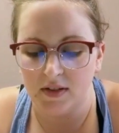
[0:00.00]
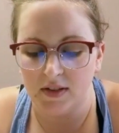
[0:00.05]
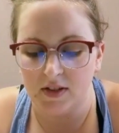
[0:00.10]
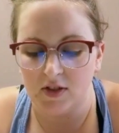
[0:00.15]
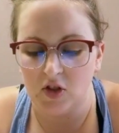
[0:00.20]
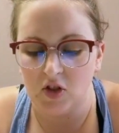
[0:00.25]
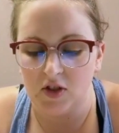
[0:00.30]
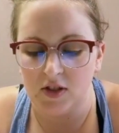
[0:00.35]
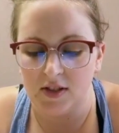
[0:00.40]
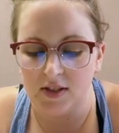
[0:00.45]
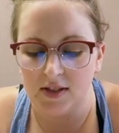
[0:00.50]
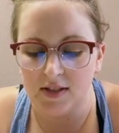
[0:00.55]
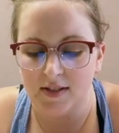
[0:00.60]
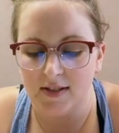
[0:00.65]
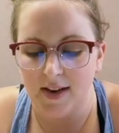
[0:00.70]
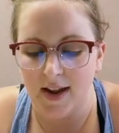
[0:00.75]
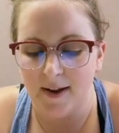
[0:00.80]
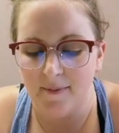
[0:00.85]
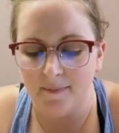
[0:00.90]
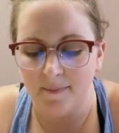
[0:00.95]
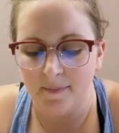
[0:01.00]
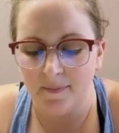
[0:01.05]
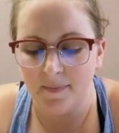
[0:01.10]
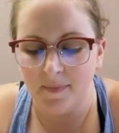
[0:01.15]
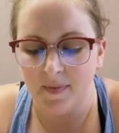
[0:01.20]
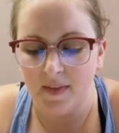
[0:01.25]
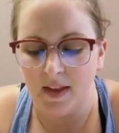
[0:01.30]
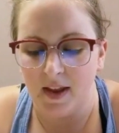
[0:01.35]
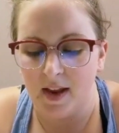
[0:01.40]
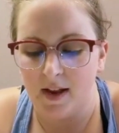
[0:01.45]
In Jesus'
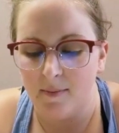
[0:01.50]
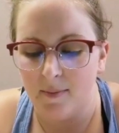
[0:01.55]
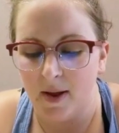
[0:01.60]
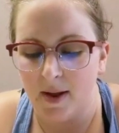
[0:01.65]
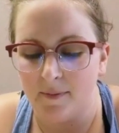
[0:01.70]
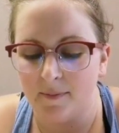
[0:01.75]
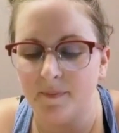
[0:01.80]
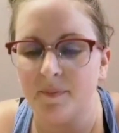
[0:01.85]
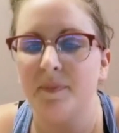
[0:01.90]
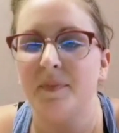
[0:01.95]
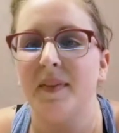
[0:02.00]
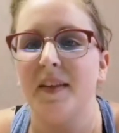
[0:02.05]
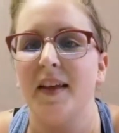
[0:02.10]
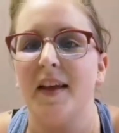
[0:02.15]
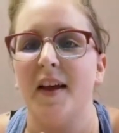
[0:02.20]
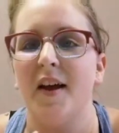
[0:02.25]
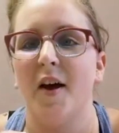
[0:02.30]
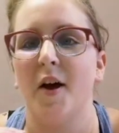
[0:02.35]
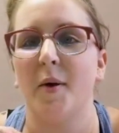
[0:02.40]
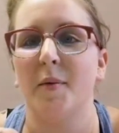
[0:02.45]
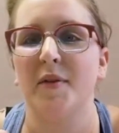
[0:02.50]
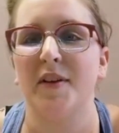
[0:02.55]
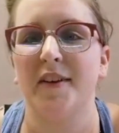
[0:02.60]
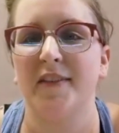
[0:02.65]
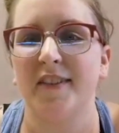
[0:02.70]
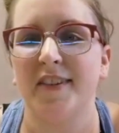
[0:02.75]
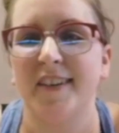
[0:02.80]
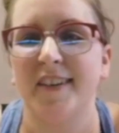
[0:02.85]
name, amen. Hope you have a